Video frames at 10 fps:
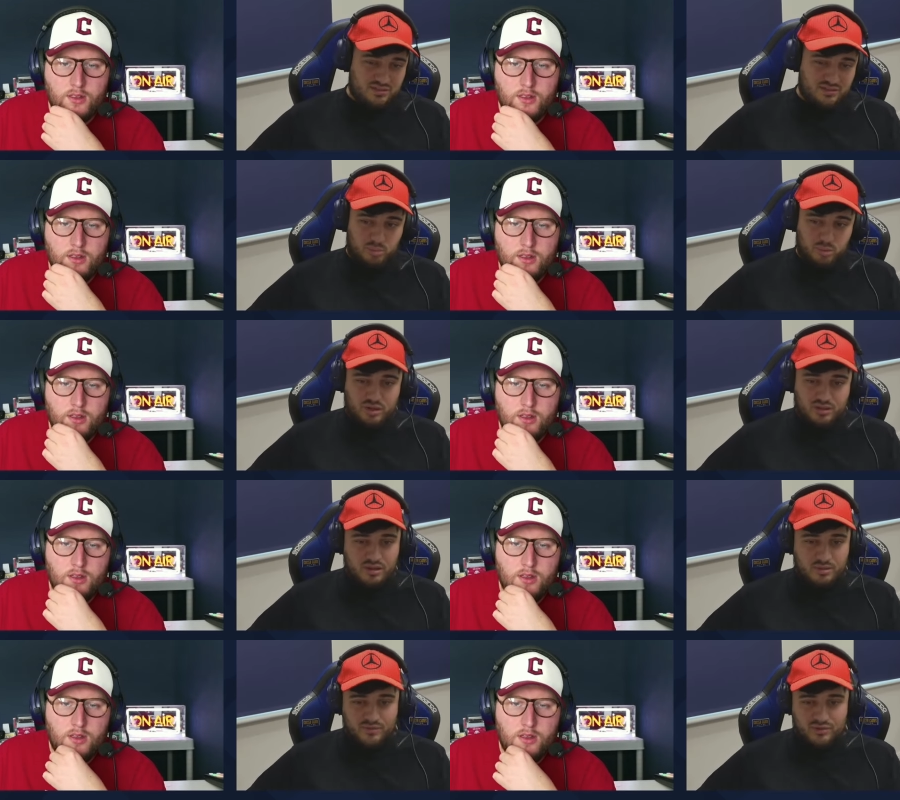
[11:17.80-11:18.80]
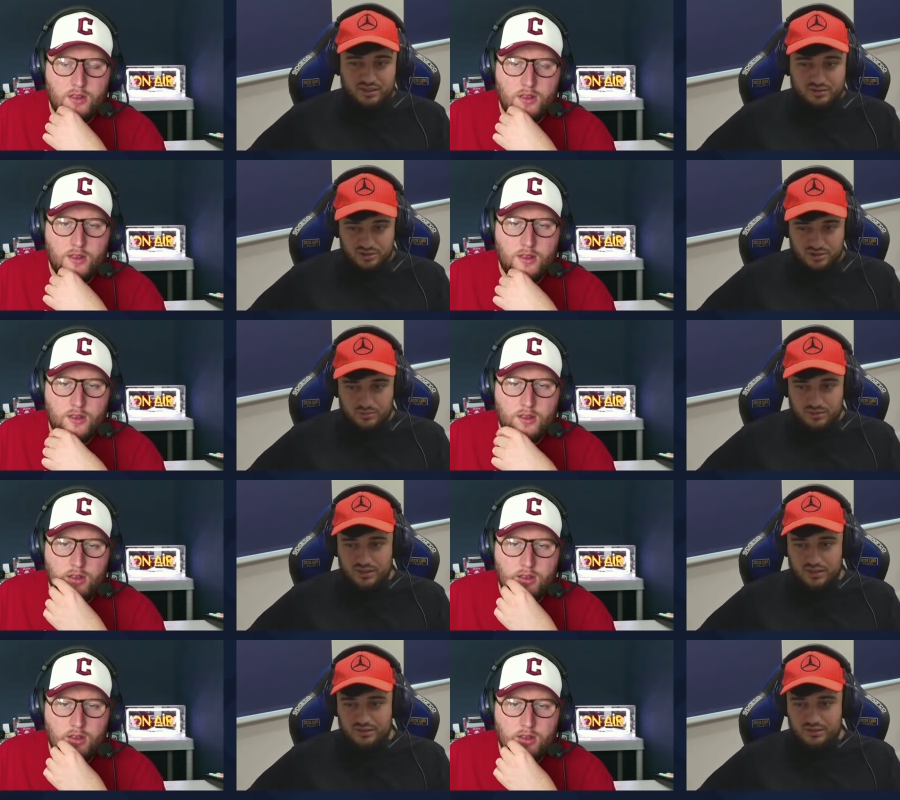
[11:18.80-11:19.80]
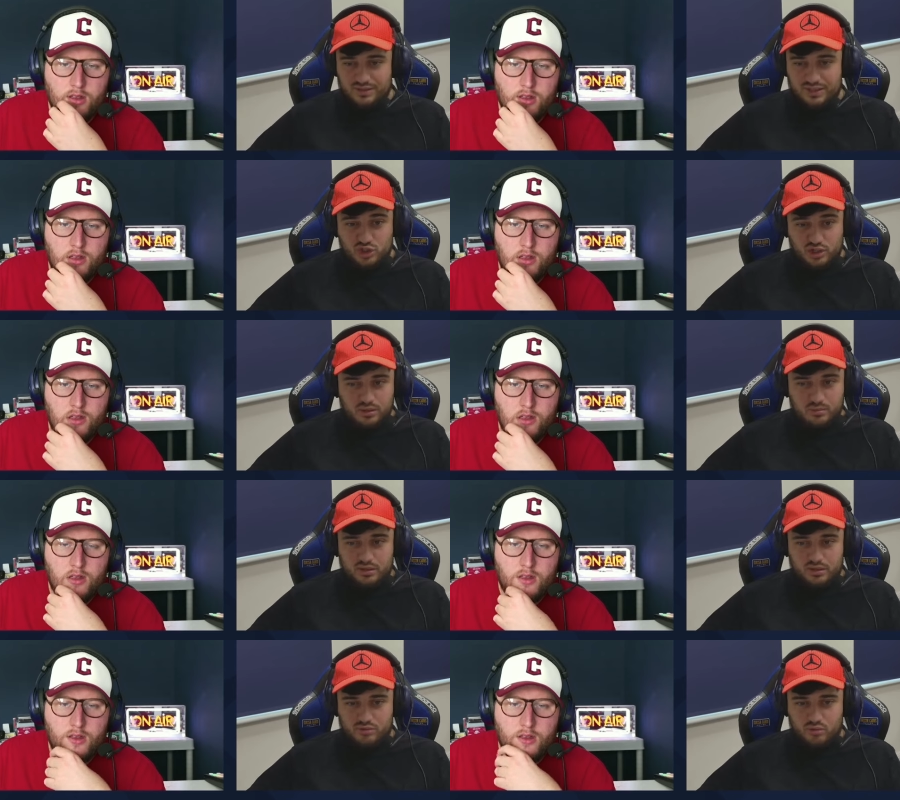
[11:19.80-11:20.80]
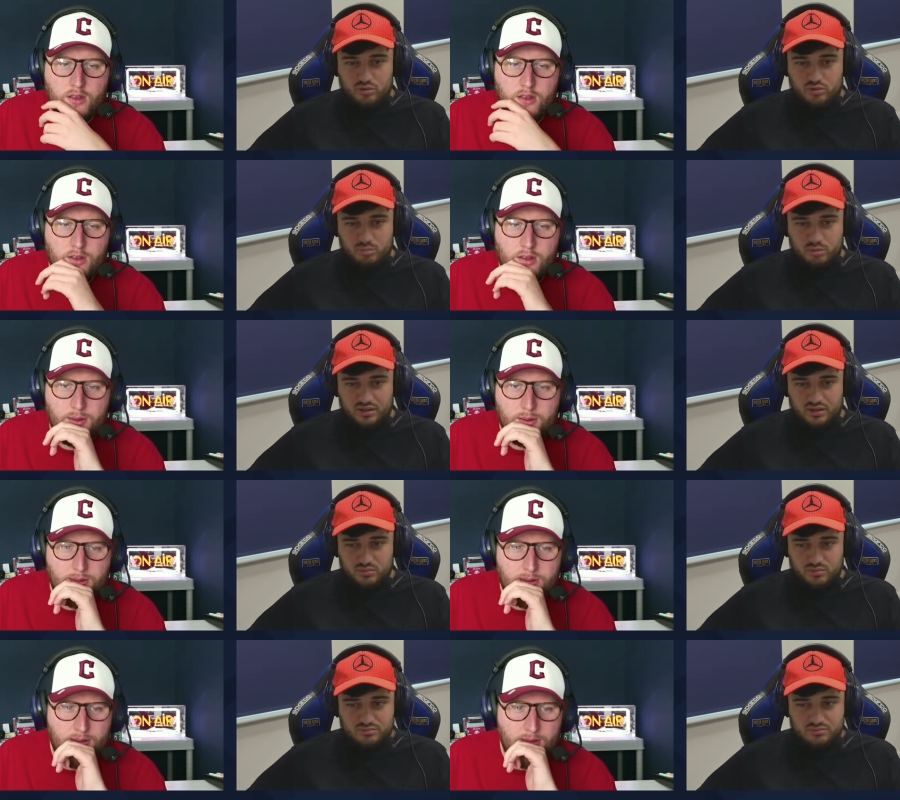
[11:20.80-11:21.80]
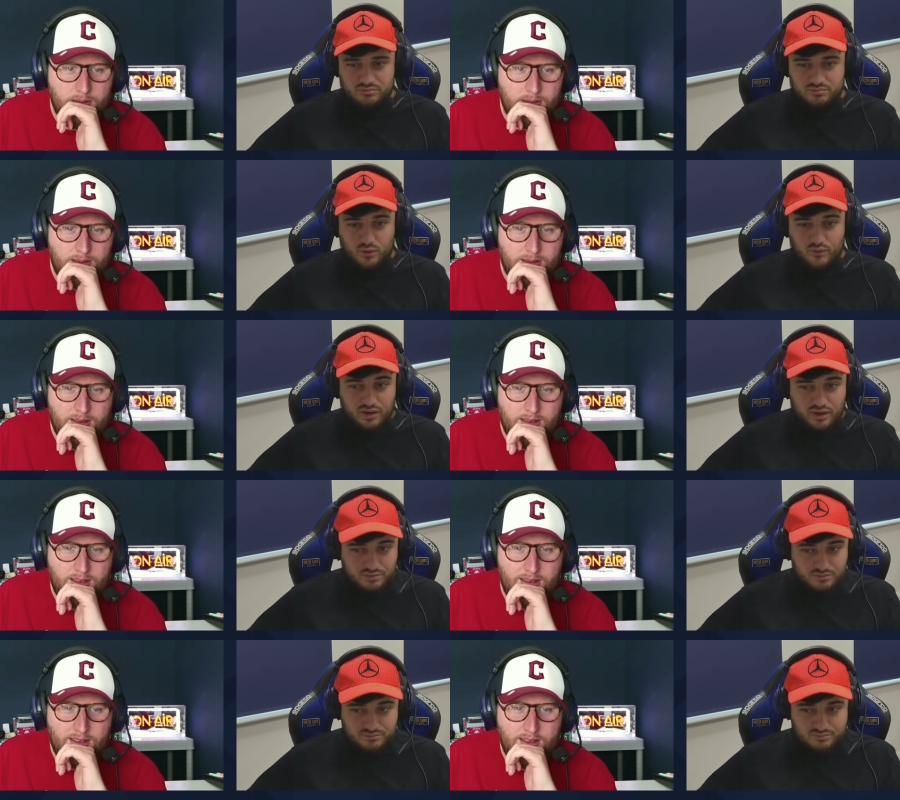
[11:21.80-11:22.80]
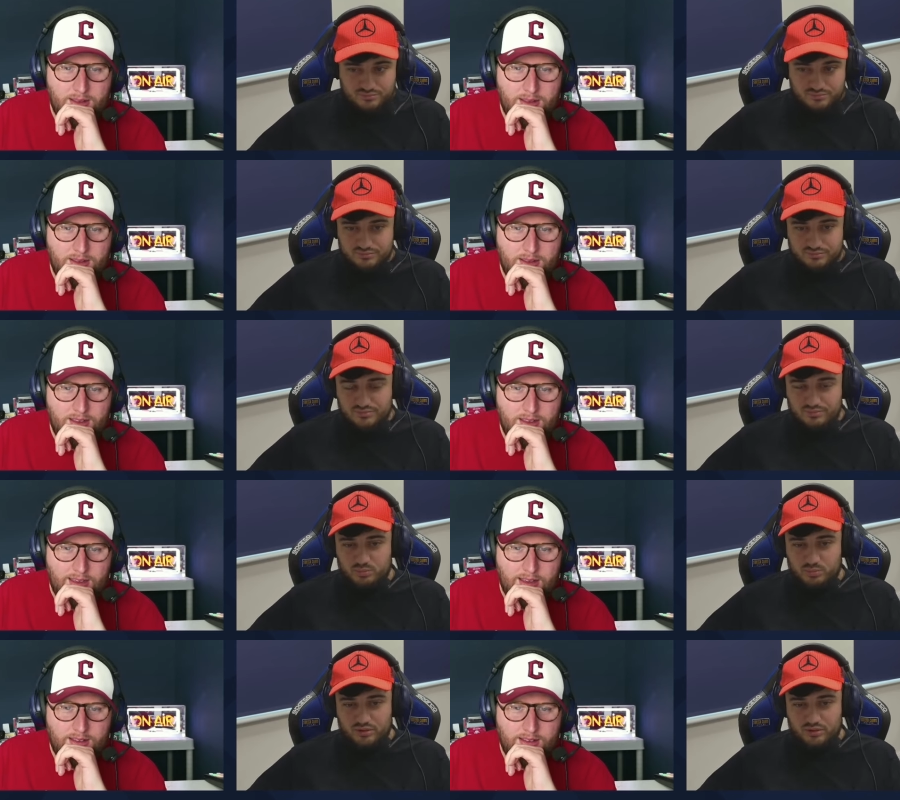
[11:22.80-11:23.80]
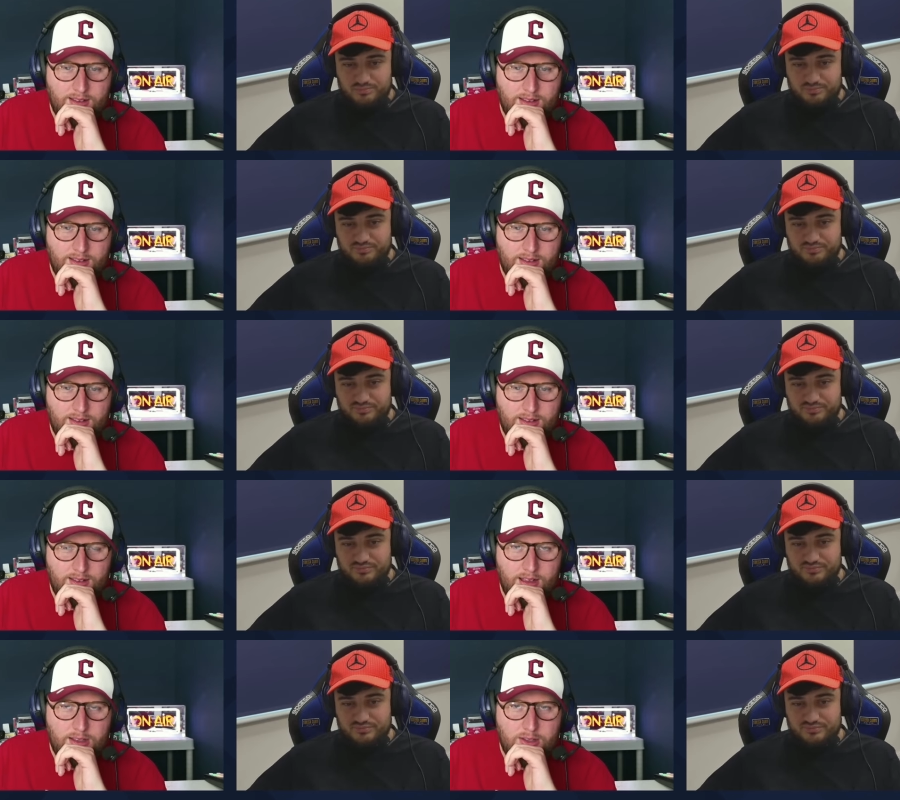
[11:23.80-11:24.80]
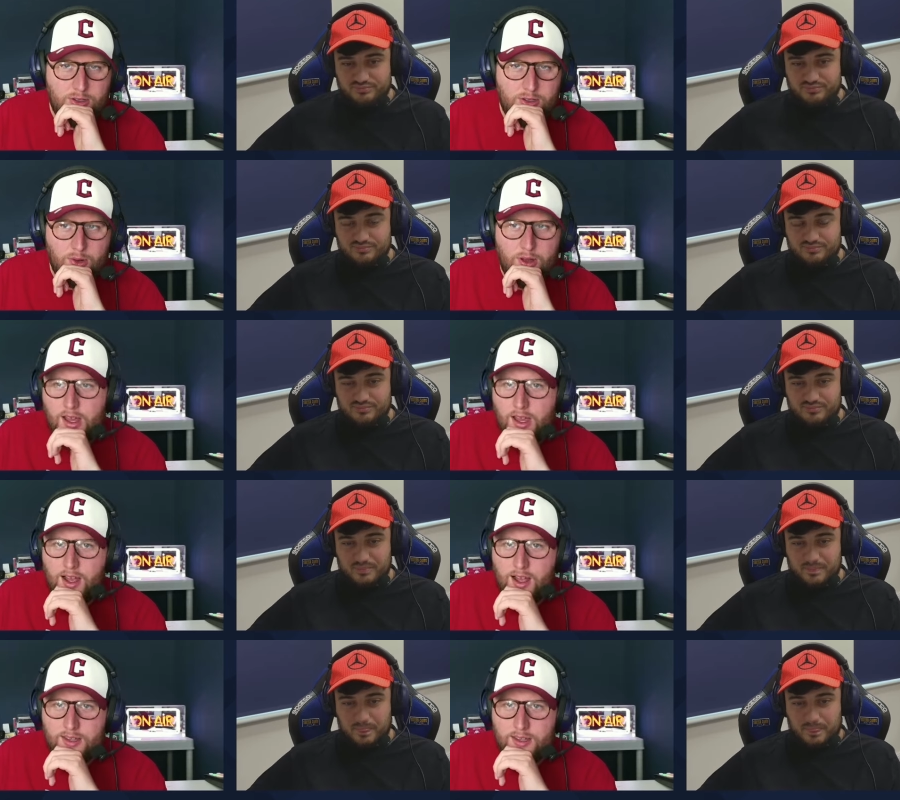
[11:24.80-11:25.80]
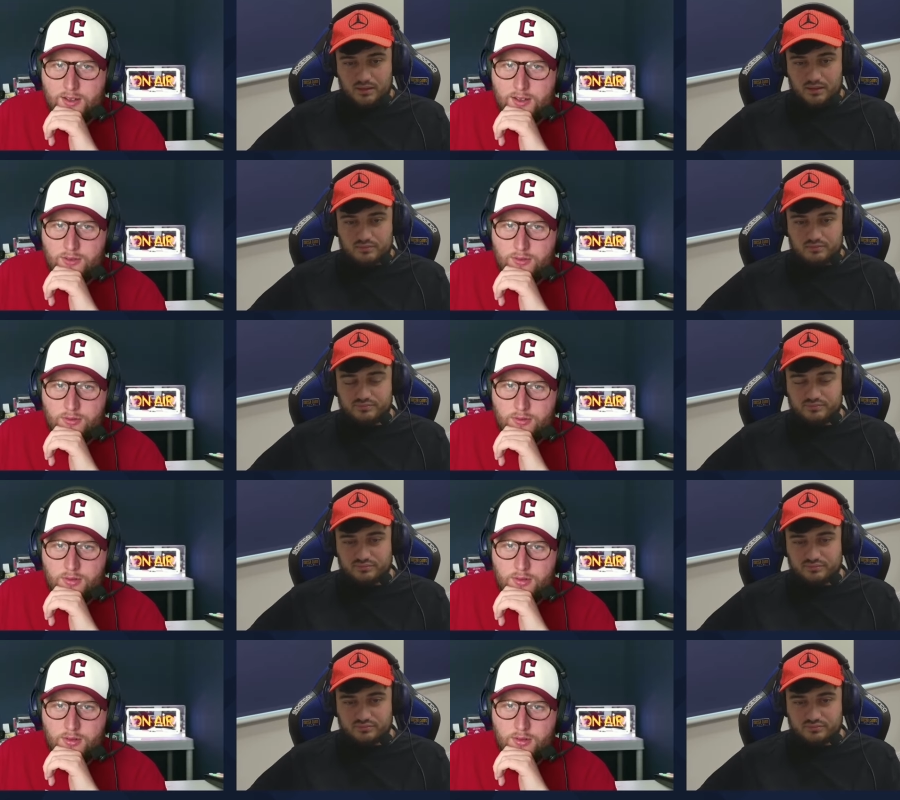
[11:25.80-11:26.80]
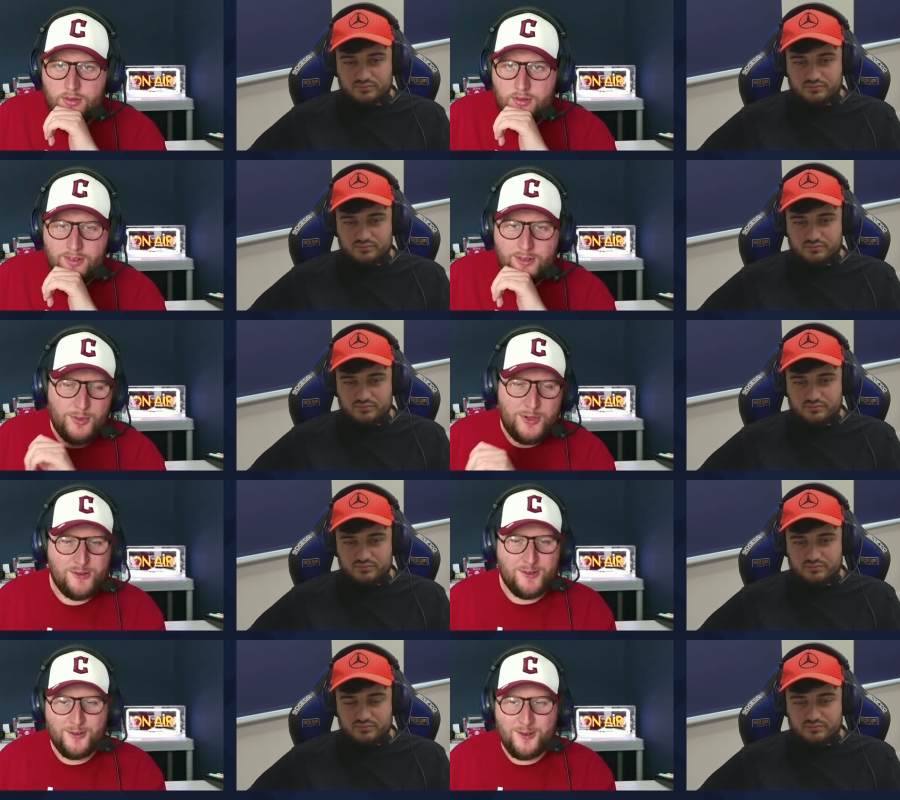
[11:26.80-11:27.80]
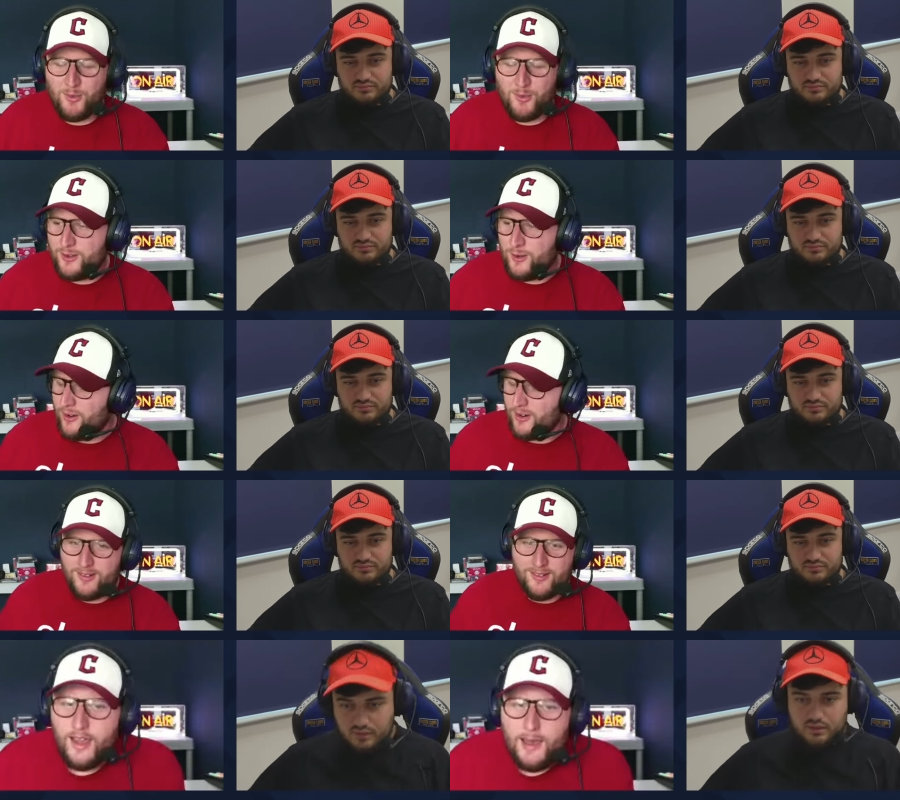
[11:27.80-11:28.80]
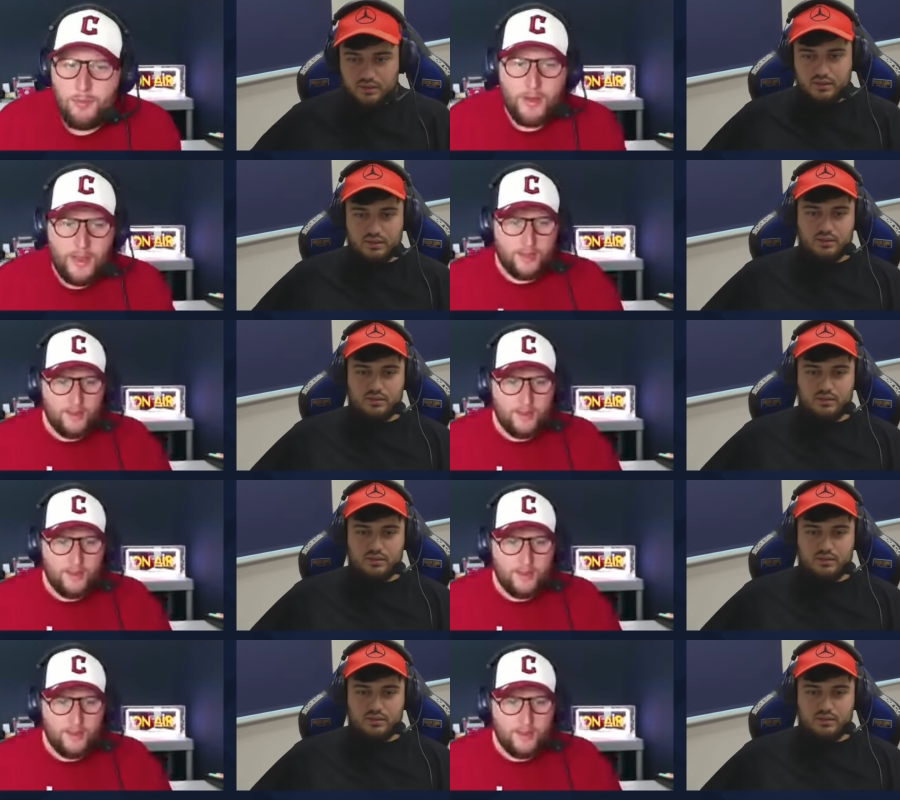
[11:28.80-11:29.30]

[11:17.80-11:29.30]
Speaker 1: Like they put a lot of time, effort, and energy into it, and they they really shouted about it, of course. But I think it was so far,
Speaker 2: yeah, I think so too. And I think somebody's just knocked on my door. And we're back.